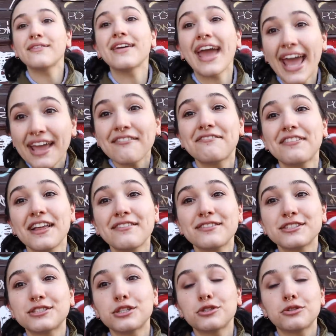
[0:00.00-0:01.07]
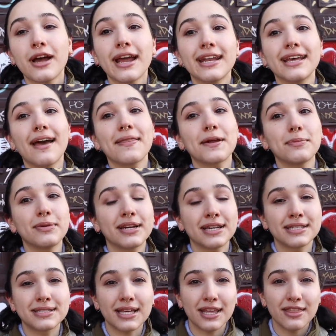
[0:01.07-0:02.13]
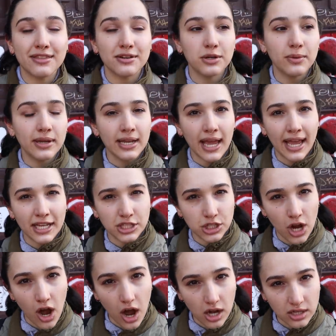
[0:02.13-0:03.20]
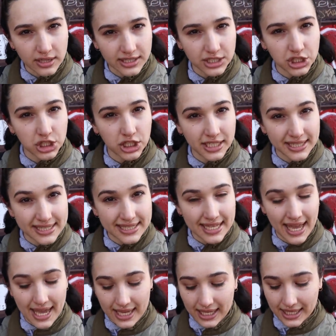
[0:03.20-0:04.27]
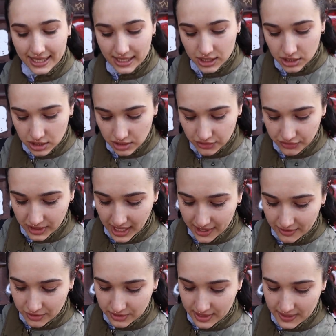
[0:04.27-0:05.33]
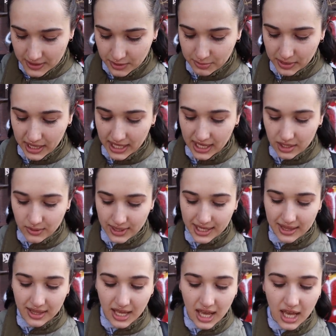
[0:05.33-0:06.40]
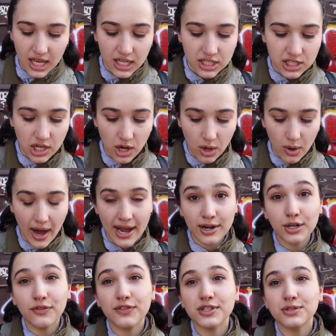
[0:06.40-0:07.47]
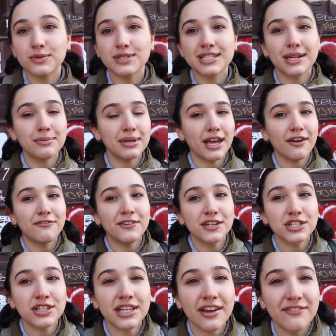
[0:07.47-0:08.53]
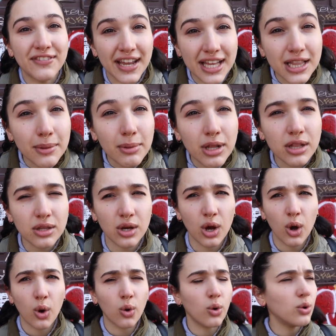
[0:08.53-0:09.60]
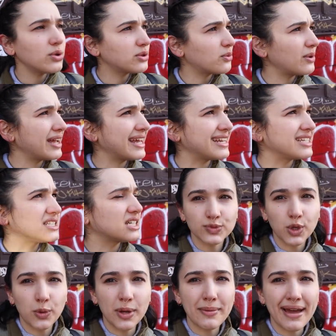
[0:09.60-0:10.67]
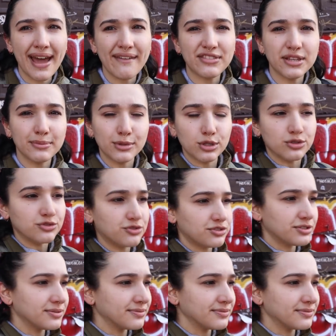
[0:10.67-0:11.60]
have 8 flavors to try together because they threw in a chocolate cheesecake Easter flavor that they're playing with. So I don't know if this one's gonna be officially available. Ooh, the wind. We might have to move.